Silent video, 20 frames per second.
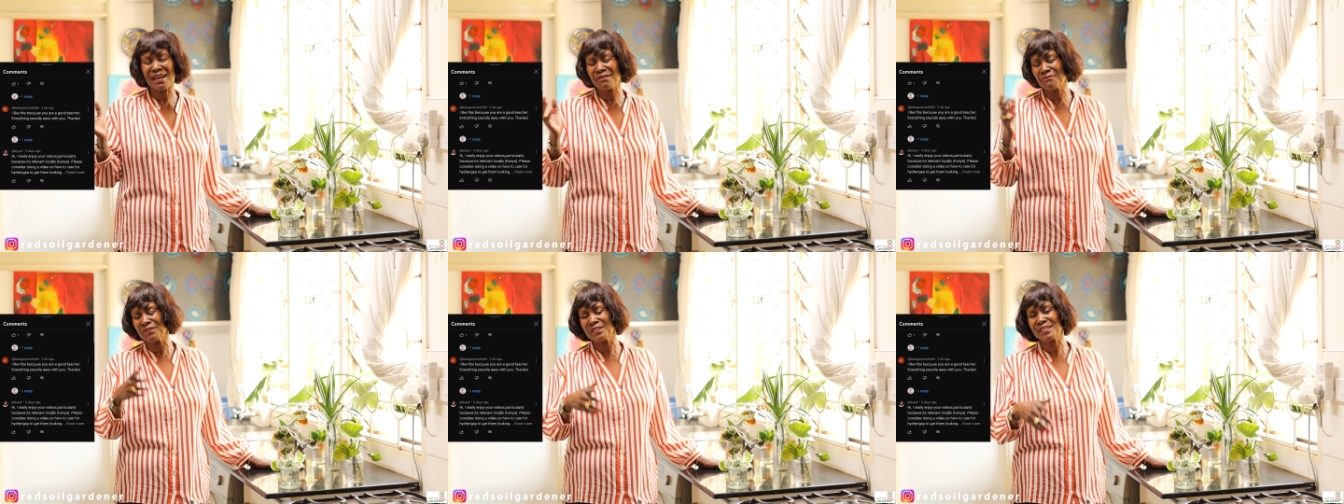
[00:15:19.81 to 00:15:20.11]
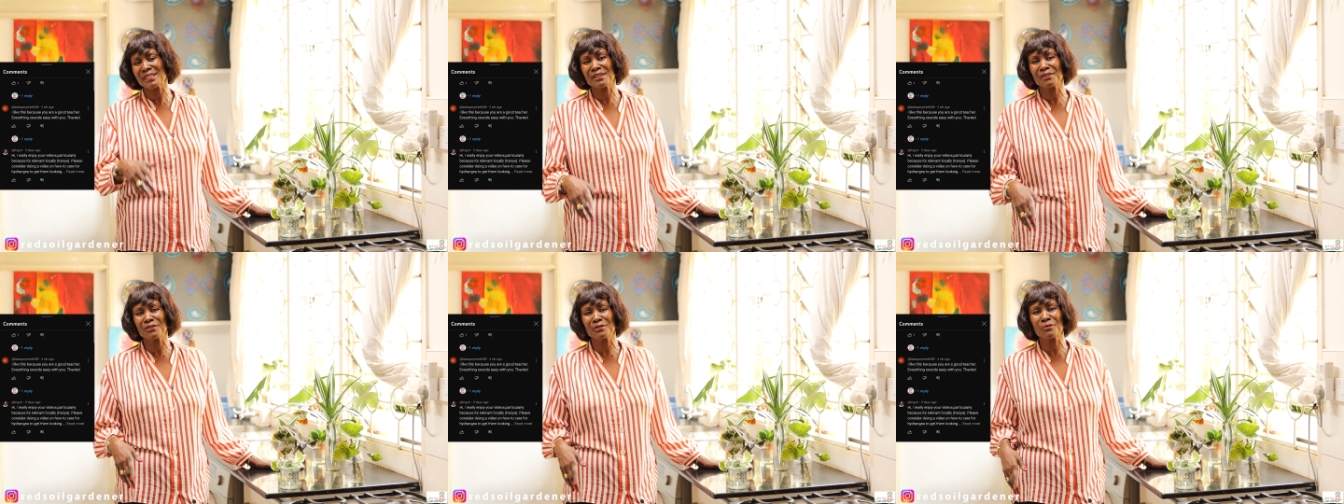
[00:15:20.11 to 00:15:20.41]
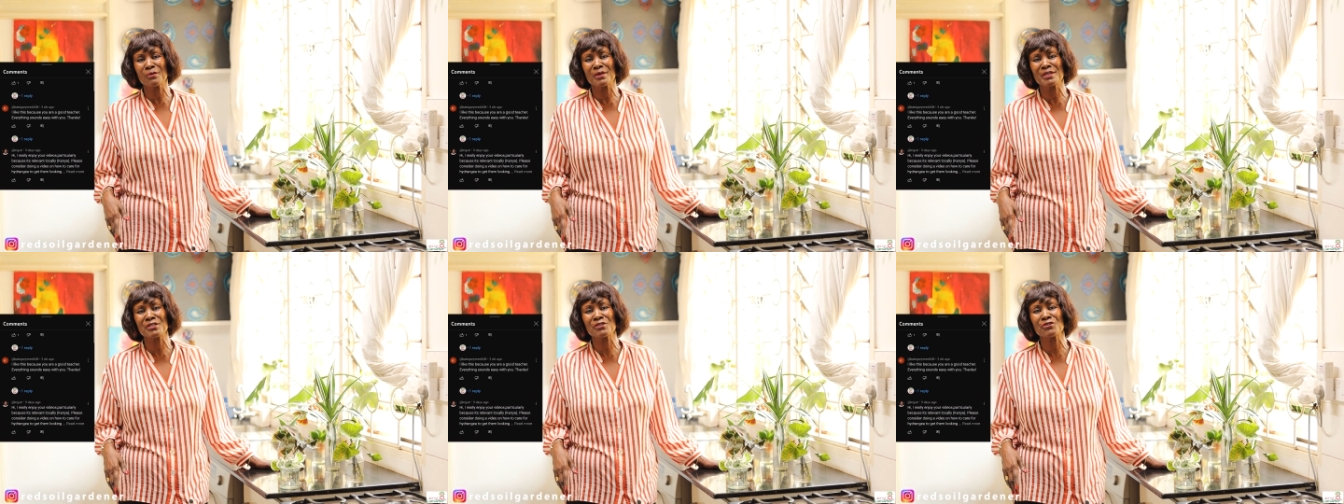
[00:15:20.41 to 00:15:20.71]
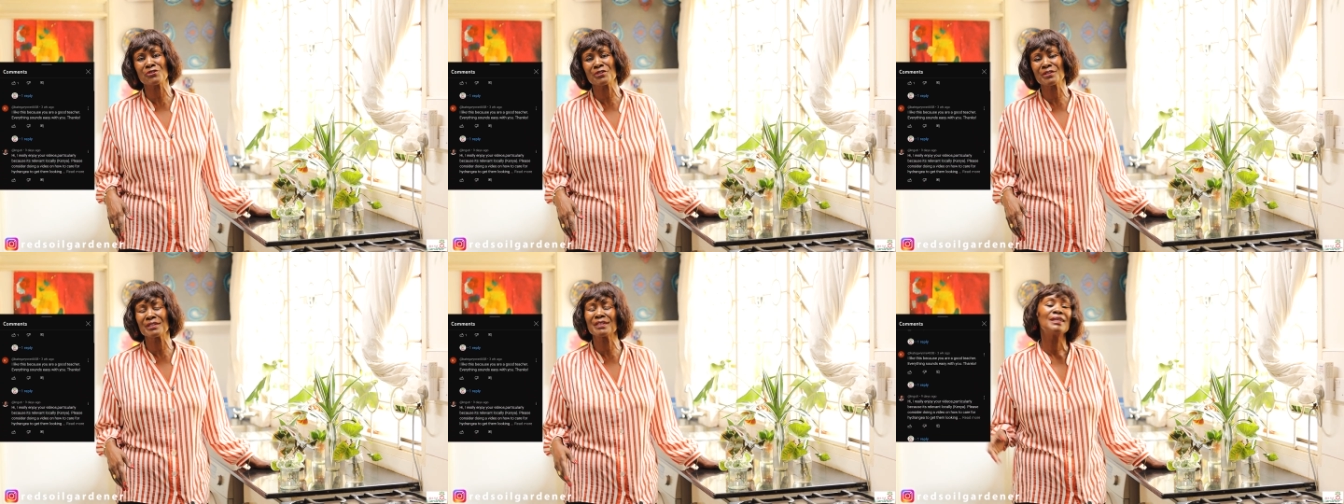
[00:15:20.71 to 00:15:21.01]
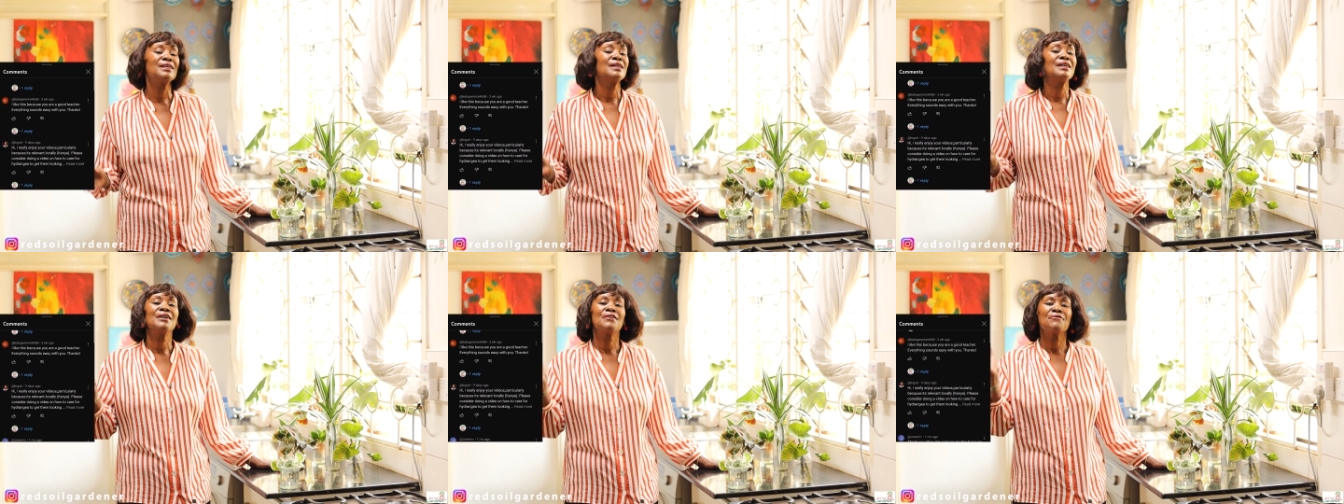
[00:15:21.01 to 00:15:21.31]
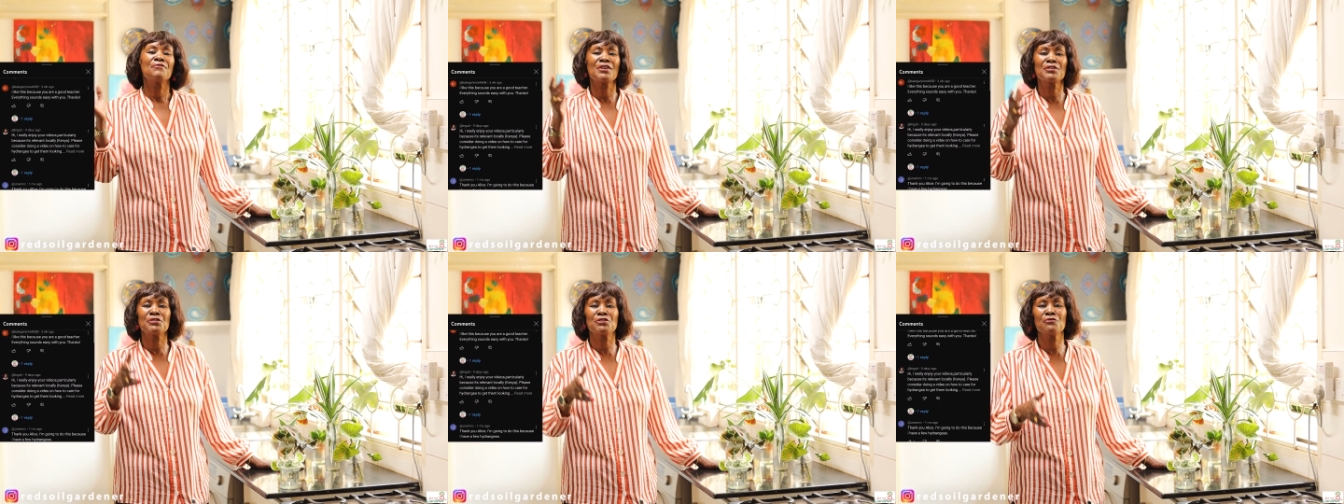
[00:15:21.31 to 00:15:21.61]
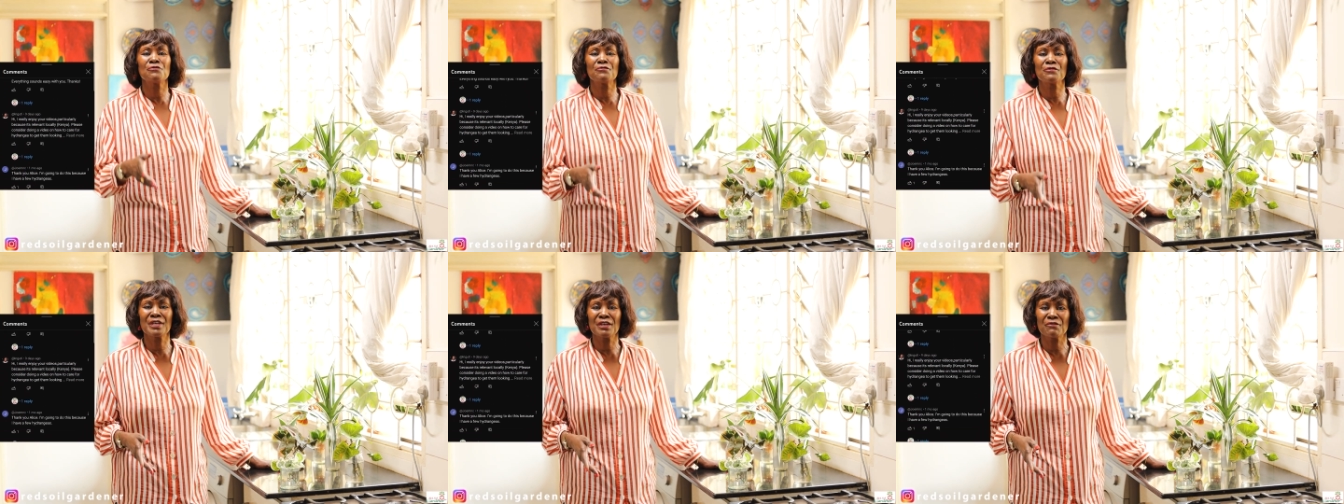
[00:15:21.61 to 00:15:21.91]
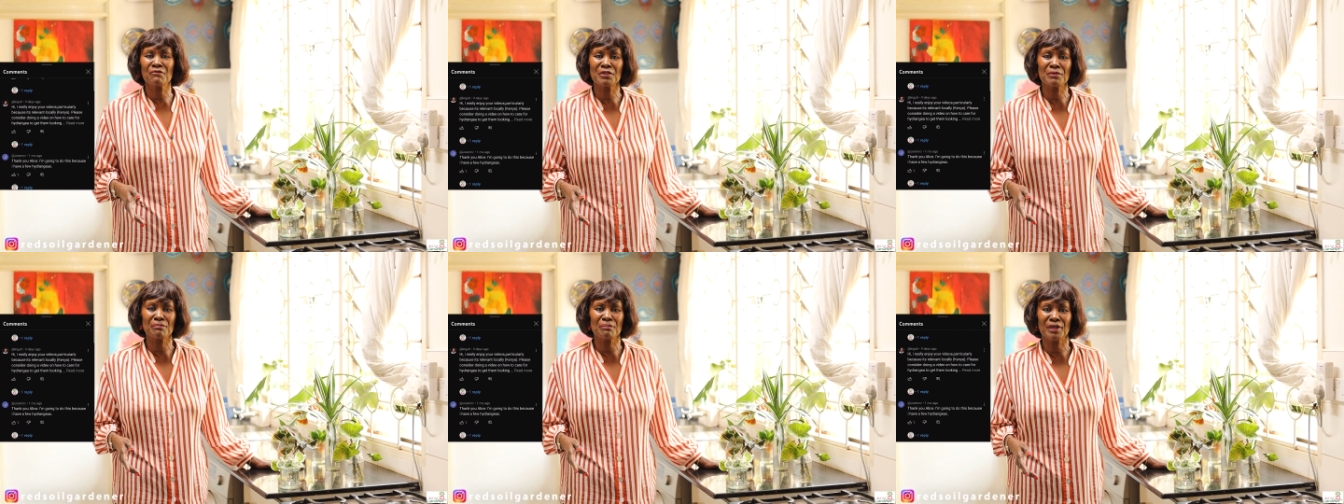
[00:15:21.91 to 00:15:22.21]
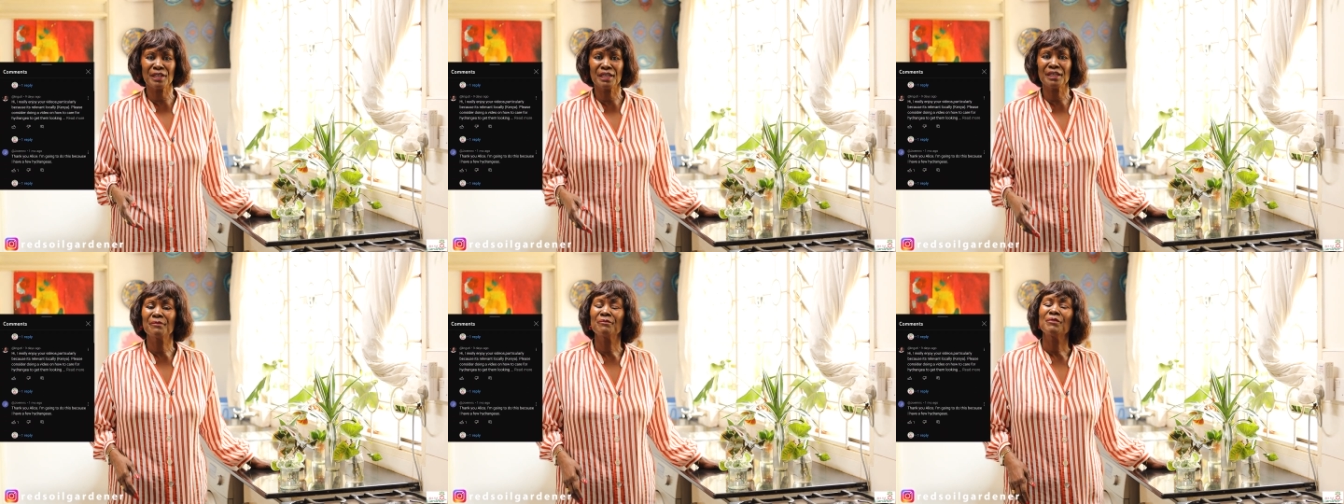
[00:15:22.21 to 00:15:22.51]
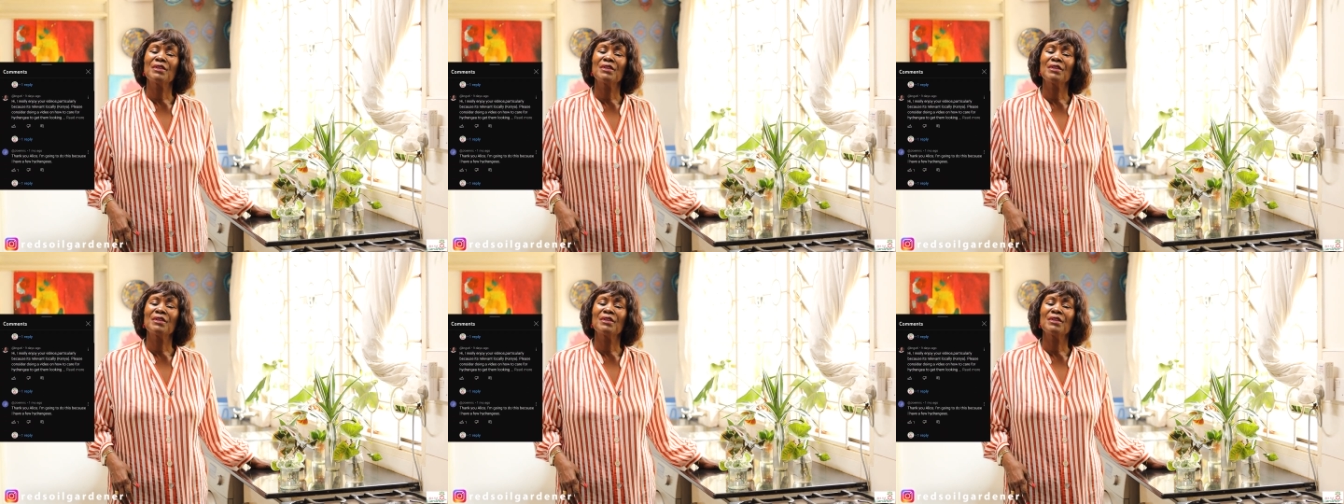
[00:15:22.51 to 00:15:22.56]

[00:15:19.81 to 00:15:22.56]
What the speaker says: every single question that you've given me.